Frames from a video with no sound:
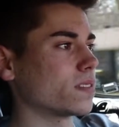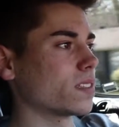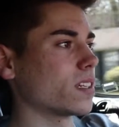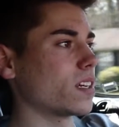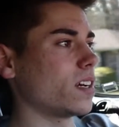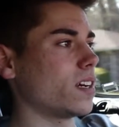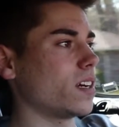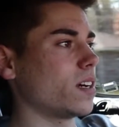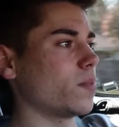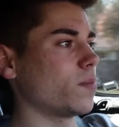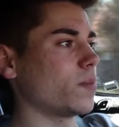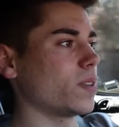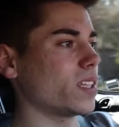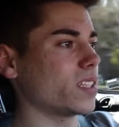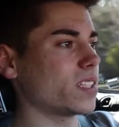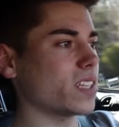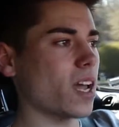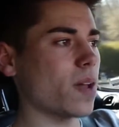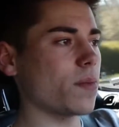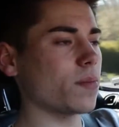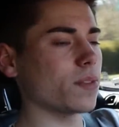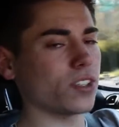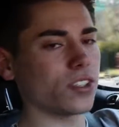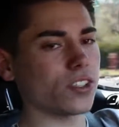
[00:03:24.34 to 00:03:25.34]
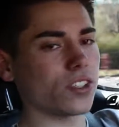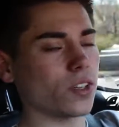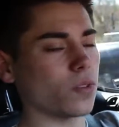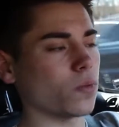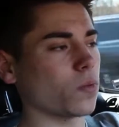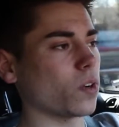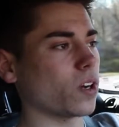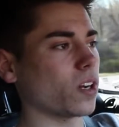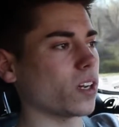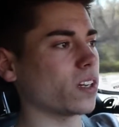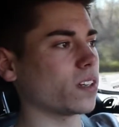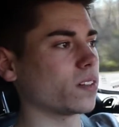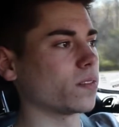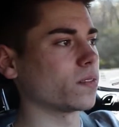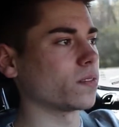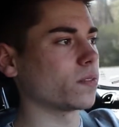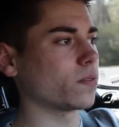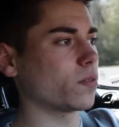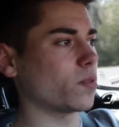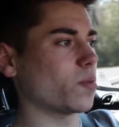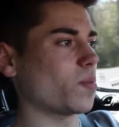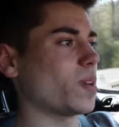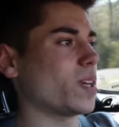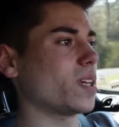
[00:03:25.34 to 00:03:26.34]
but the timing just didn't work
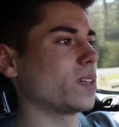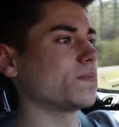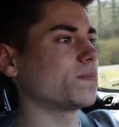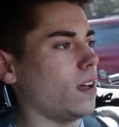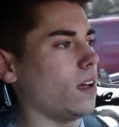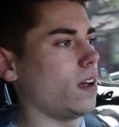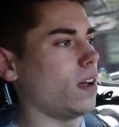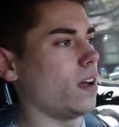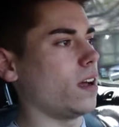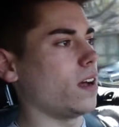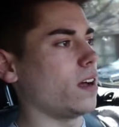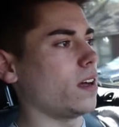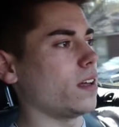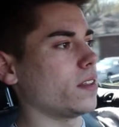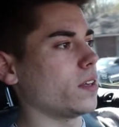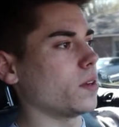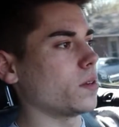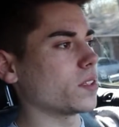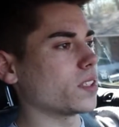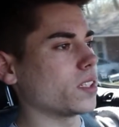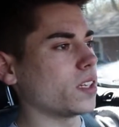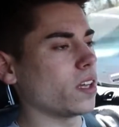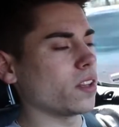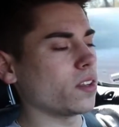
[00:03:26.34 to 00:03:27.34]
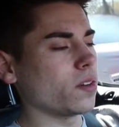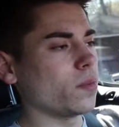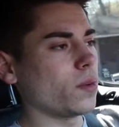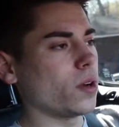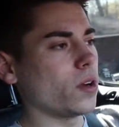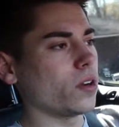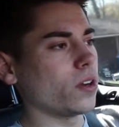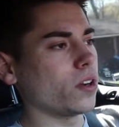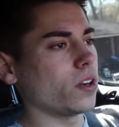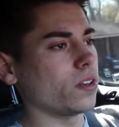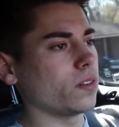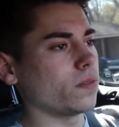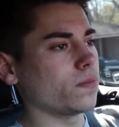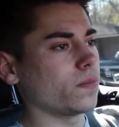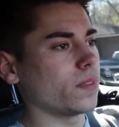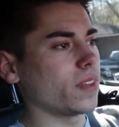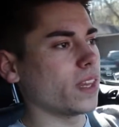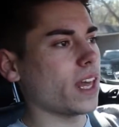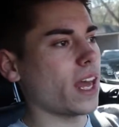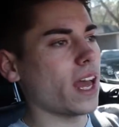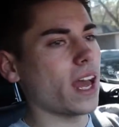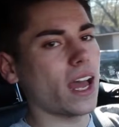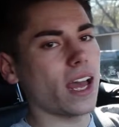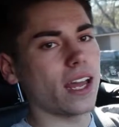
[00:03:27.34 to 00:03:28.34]
for me. There was another motor
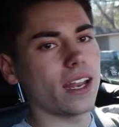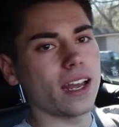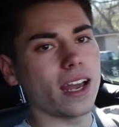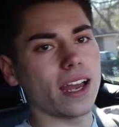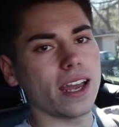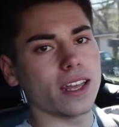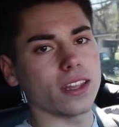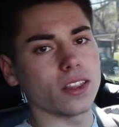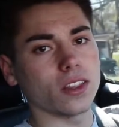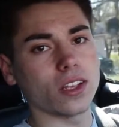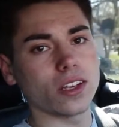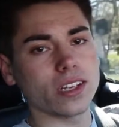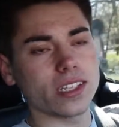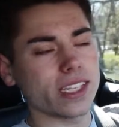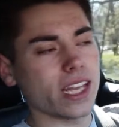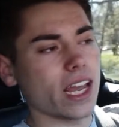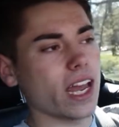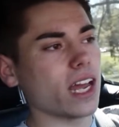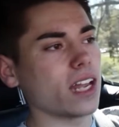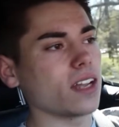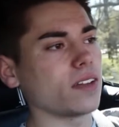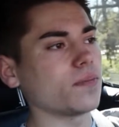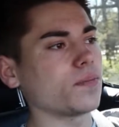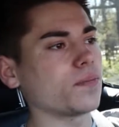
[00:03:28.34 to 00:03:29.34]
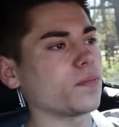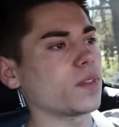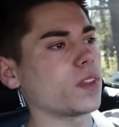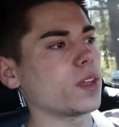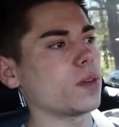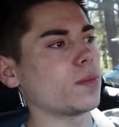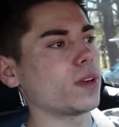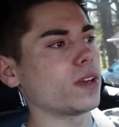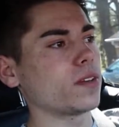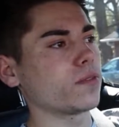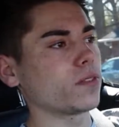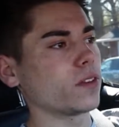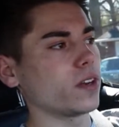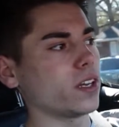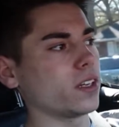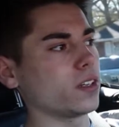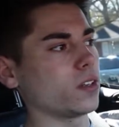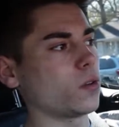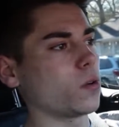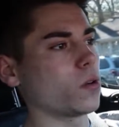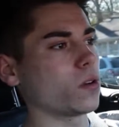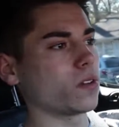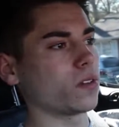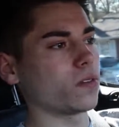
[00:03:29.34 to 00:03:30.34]
that I had looked at that my
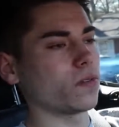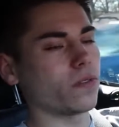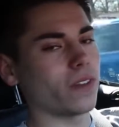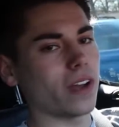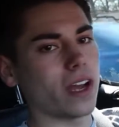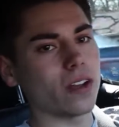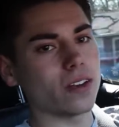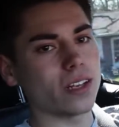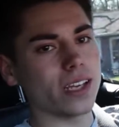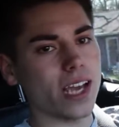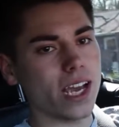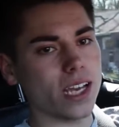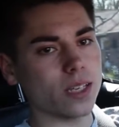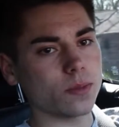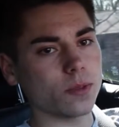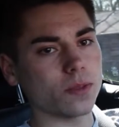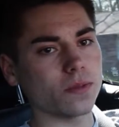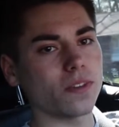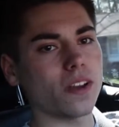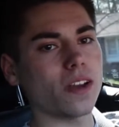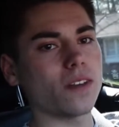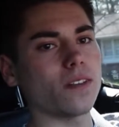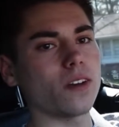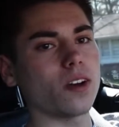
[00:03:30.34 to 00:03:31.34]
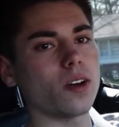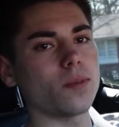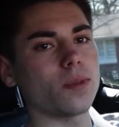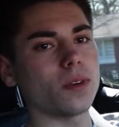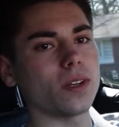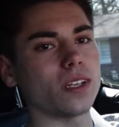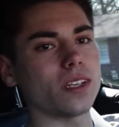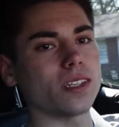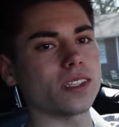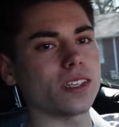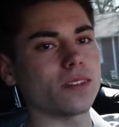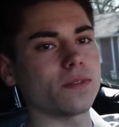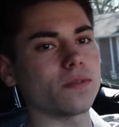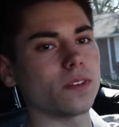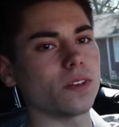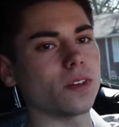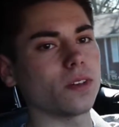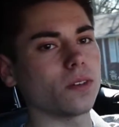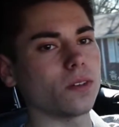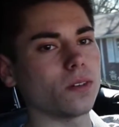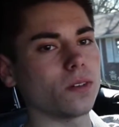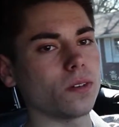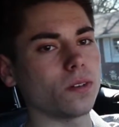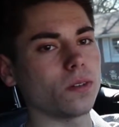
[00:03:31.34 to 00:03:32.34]
friend Gordon found, Casper 5.0. I'll put his
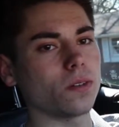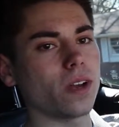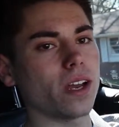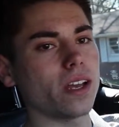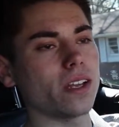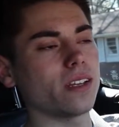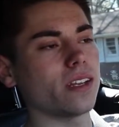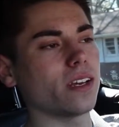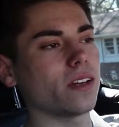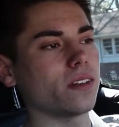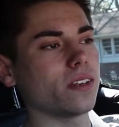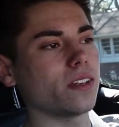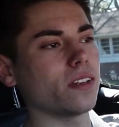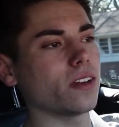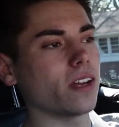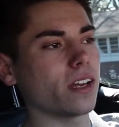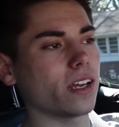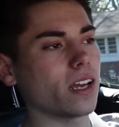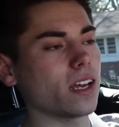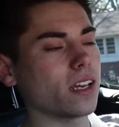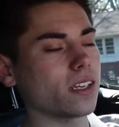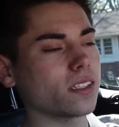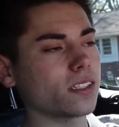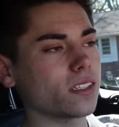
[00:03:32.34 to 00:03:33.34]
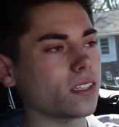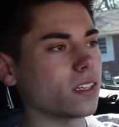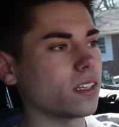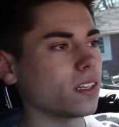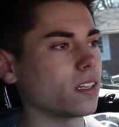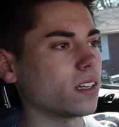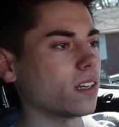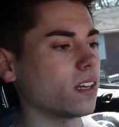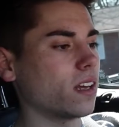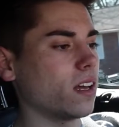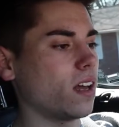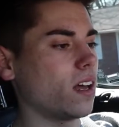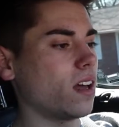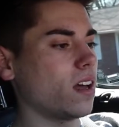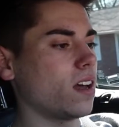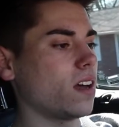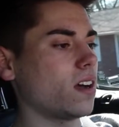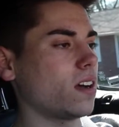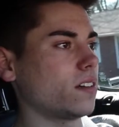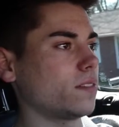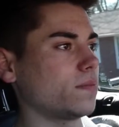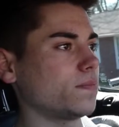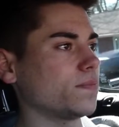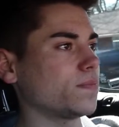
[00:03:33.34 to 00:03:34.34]
info right down here, I guess.
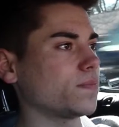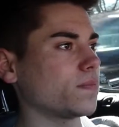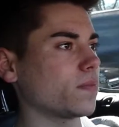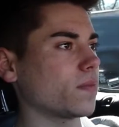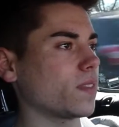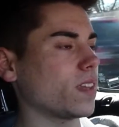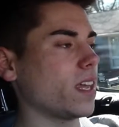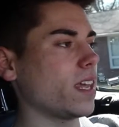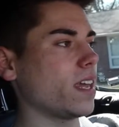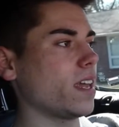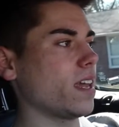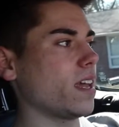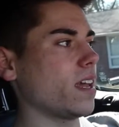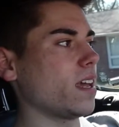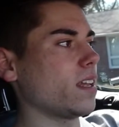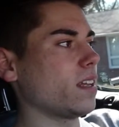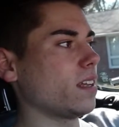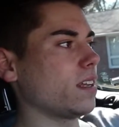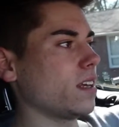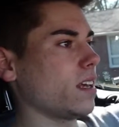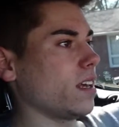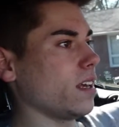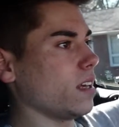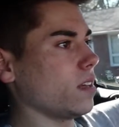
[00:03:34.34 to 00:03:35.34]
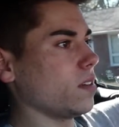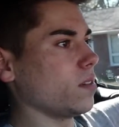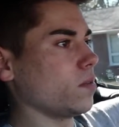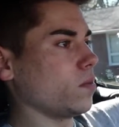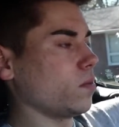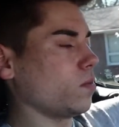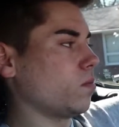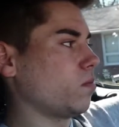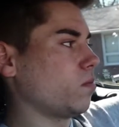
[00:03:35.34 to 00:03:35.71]
And it